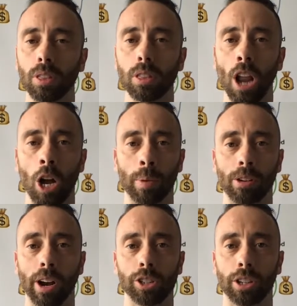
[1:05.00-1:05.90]
I'm going to be
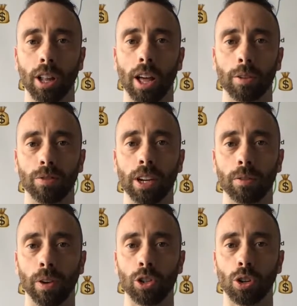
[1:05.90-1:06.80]
writing a lot of
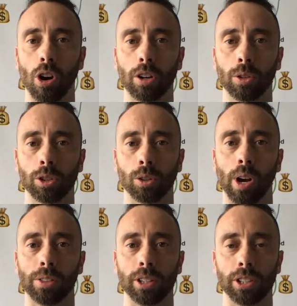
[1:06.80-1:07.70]
feature articles
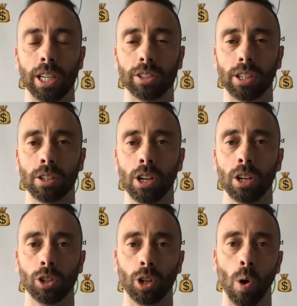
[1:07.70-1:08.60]
throughout the season.
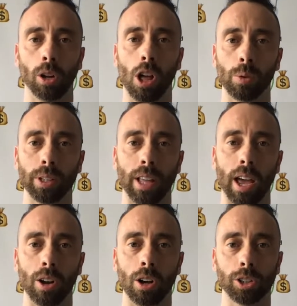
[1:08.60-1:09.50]
To go along with
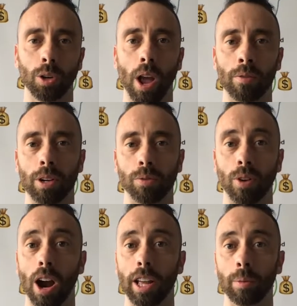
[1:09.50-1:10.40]
that, also every
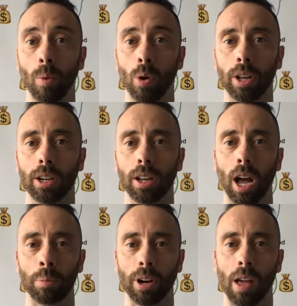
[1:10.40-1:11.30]
Friday morning,
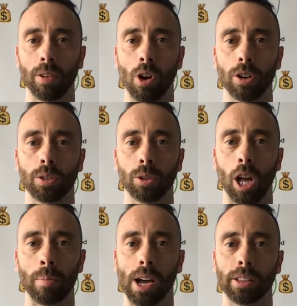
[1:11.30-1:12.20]
I'm going to have an article
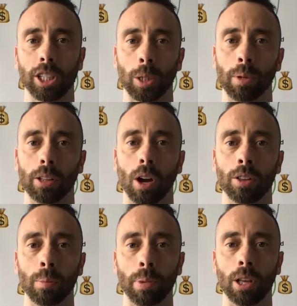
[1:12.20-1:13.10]
come out that's going to be
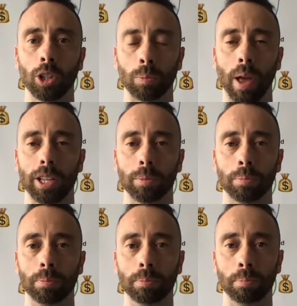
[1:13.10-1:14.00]
on the Bills'
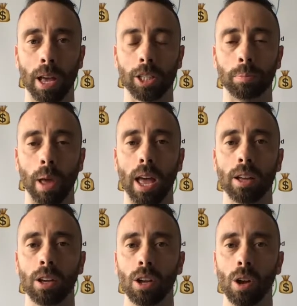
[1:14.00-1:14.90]
best
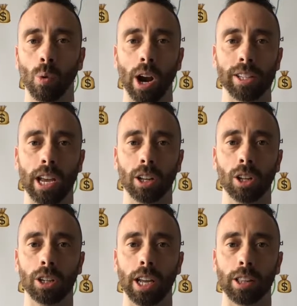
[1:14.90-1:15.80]
bet, where I take a
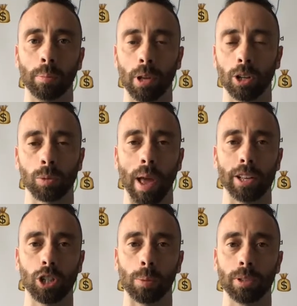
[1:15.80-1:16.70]
look at the Bills
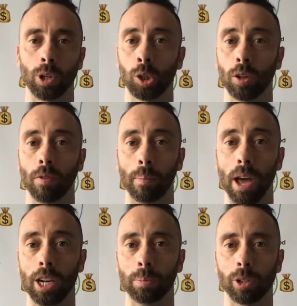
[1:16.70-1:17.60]
matchup in terms of a
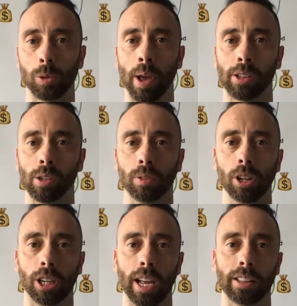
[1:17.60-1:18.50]
betting perspective,
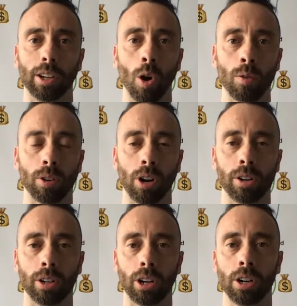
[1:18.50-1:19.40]
looking at the
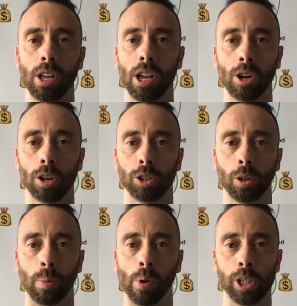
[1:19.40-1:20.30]
over-under and also
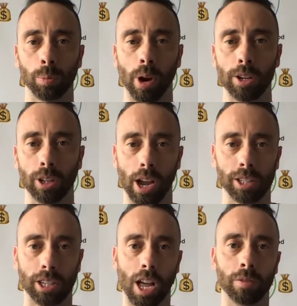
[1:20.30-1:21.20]
the point spread. You guys
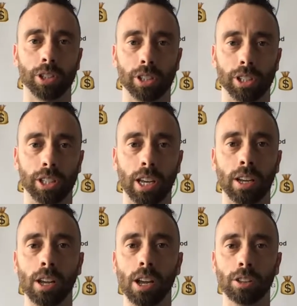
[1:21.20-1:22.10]
can obviously
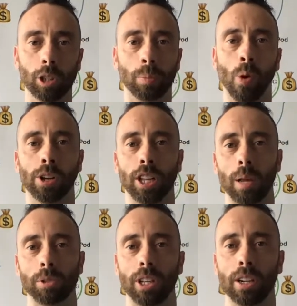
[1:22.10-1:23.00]
see this board that
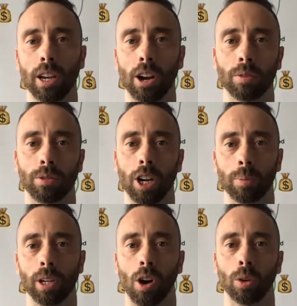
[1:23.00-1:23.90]
I'm sitting here in front of
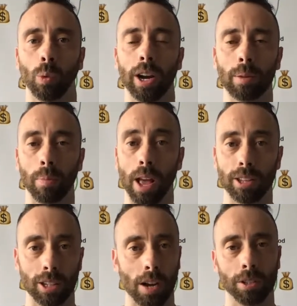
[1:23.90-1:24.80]
me called Winning
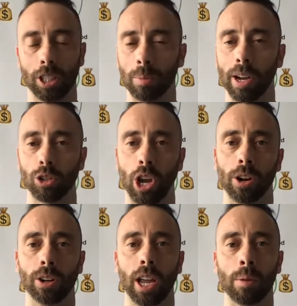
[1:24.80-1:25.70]
Bets, and obviously my
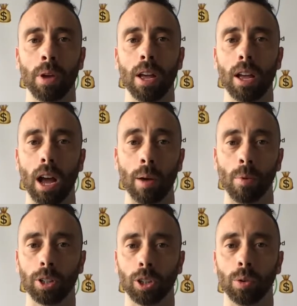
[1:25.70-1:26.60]
channel name, I'm
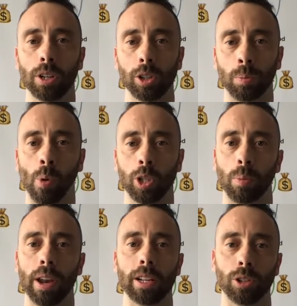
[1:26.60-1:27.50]
also into sports
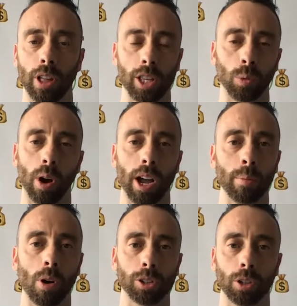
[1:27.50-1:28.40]
betting, so that's why
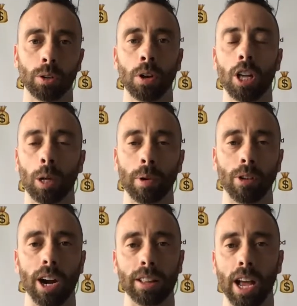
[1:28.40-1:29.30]
I'm also going to be
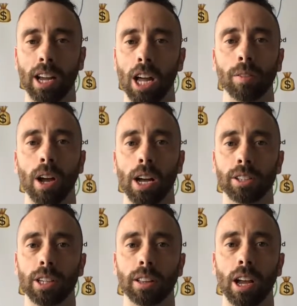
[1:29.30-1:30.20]
writing that kind of
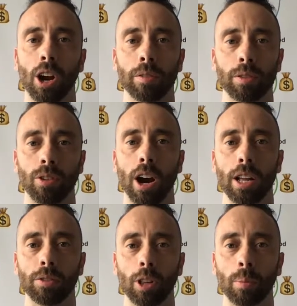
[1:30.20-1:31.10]
content there every Friday
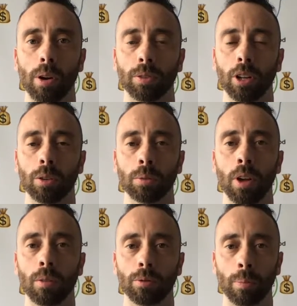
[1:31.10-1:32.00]
for Buffalo
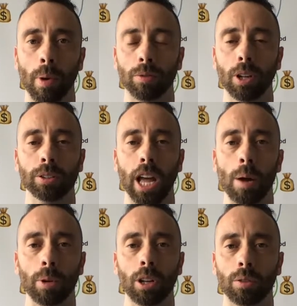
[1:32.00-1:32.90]
Down.
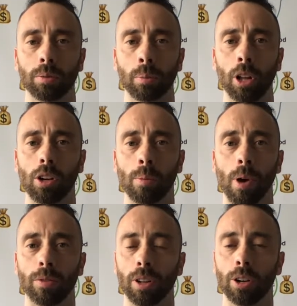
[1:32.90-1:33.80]
But look on
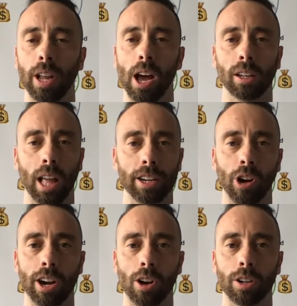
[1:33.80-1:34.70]
Buffalo Down. A lot of
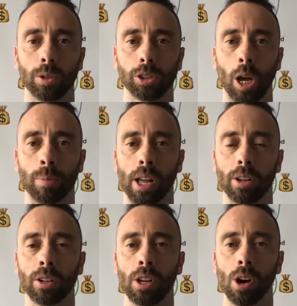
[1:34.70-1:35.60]
great articles coming
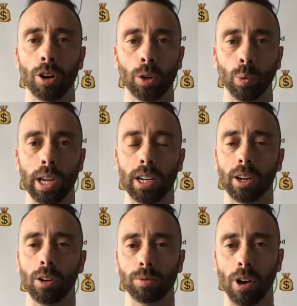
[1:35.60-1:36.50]
out on the week and
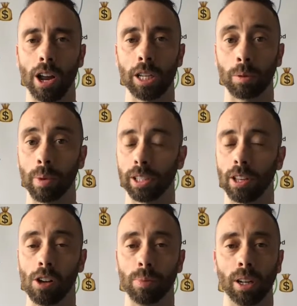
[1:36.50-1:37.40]
on Fridays with
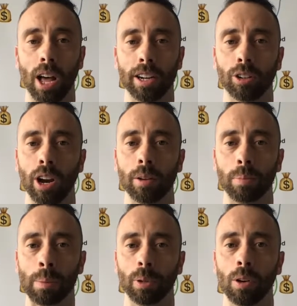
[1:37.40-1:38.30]
myself, but a lot of great
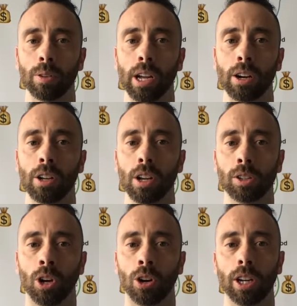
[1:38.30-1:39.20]
people over there
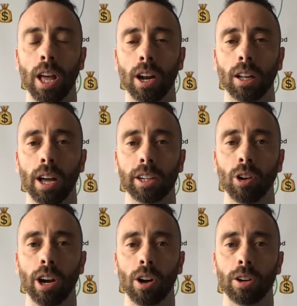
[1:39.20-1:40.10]
turning out a lot of
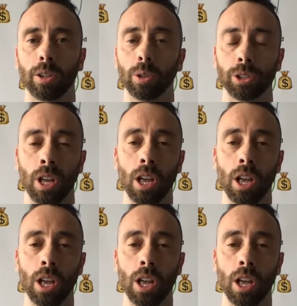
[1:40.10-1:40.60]
great articles.